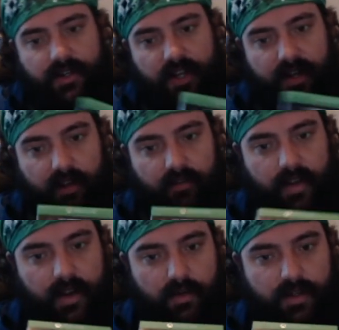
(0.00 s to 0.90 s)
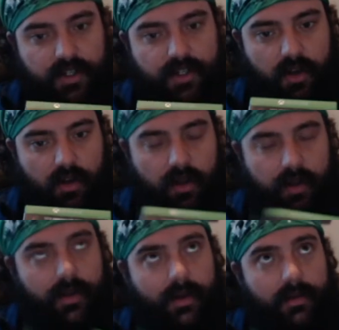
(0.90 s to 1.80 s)
I checked out Vanquish
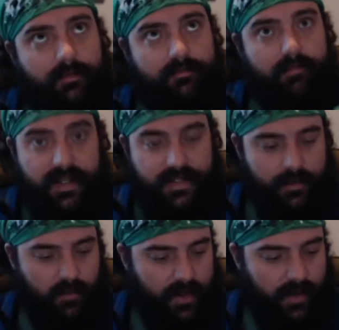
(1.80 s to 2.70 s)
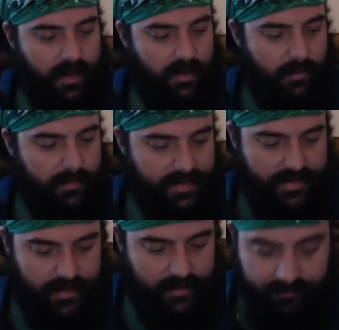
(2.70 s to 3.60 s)
on PC when it hit
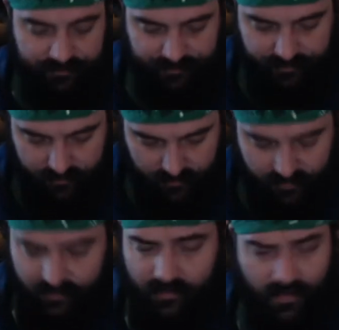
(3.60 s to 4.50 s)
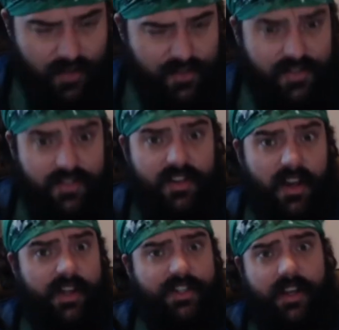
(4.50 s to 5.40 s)
PC.
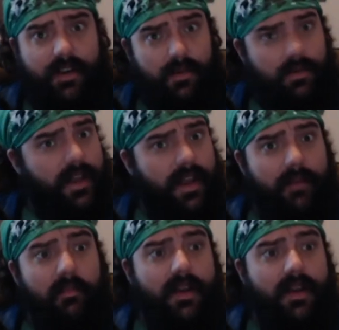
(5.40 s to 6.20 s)
Such a cool game.